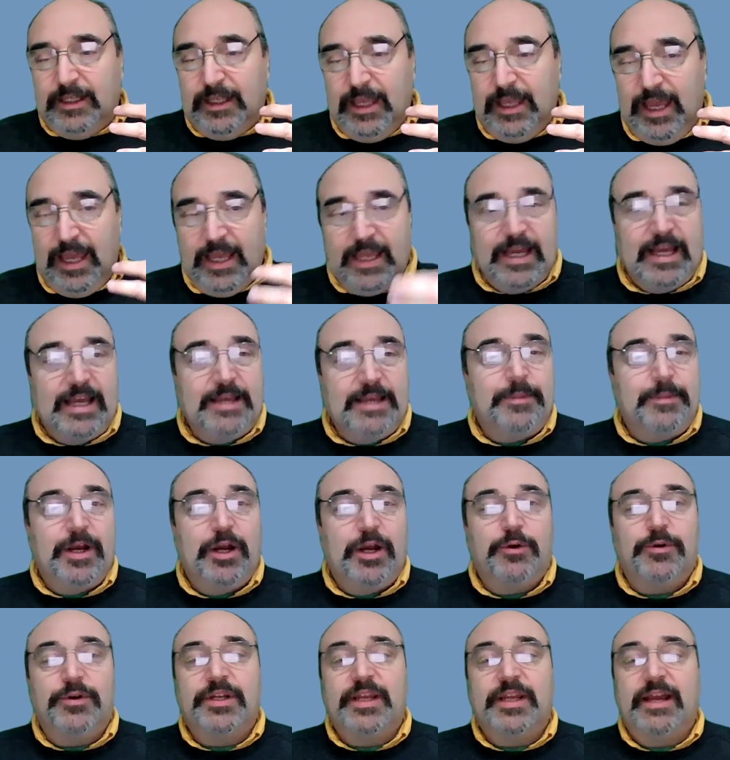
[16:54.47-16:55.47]

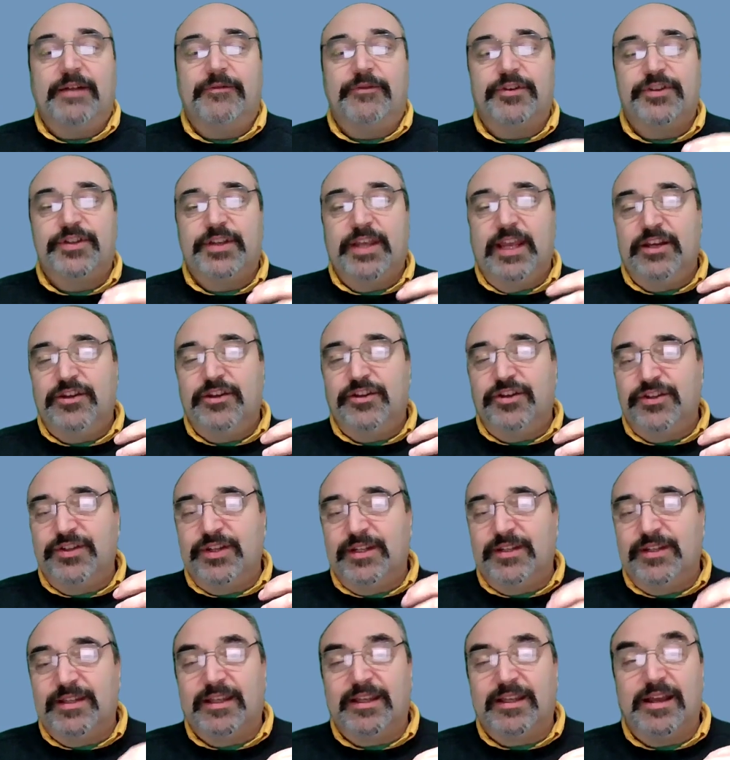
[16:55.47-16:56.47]
AI-powered conversations,
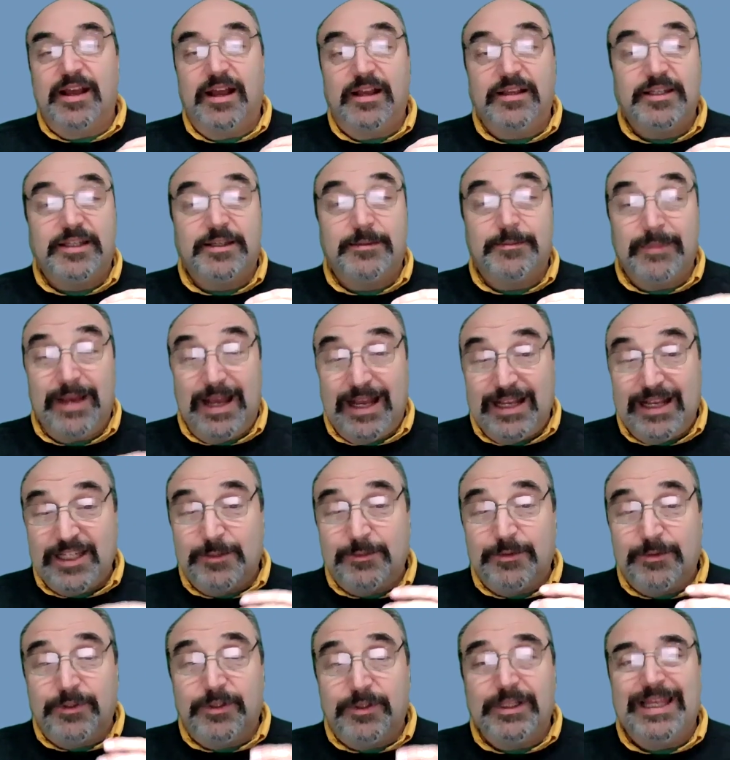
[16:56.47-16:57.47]
it's the
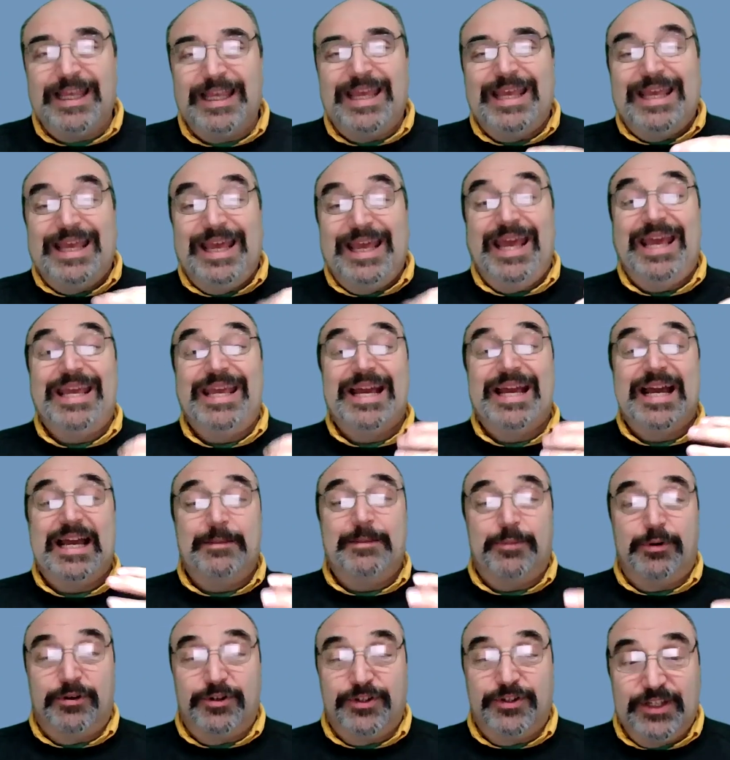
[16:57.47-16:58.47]
customizable AI
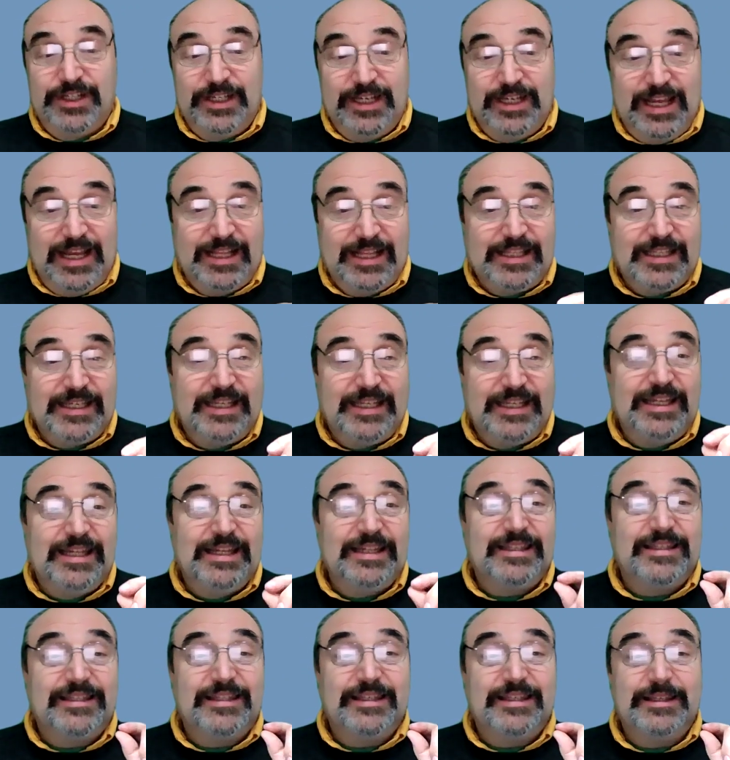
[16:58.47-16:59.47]
personality,
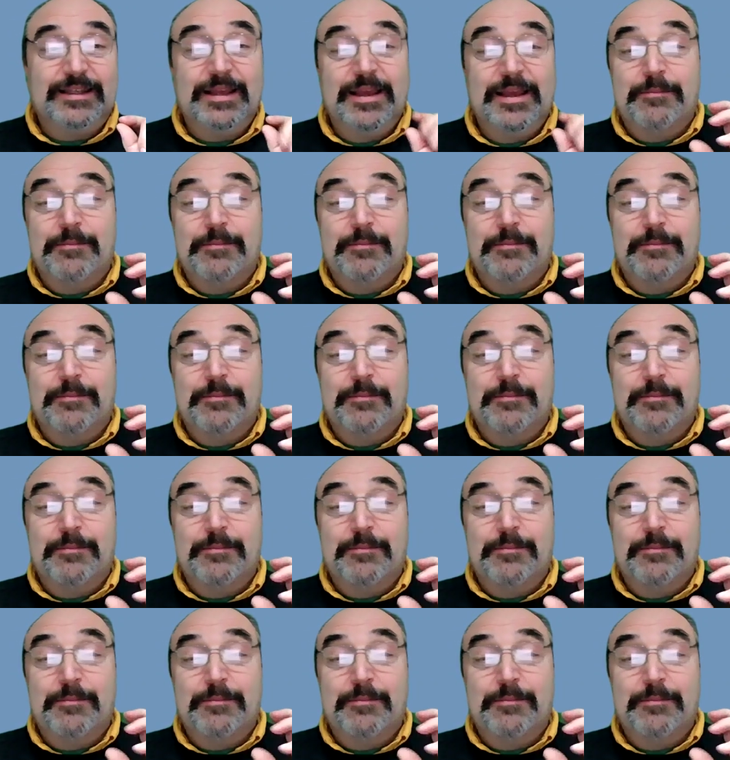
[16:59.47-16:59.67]
it's the